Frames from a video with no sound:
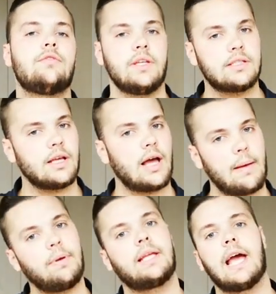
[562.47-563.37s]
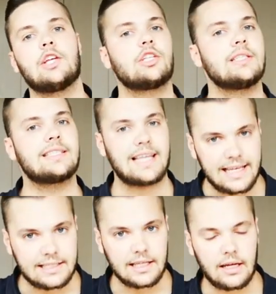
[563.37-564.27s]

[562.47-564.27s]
Visa Application Center.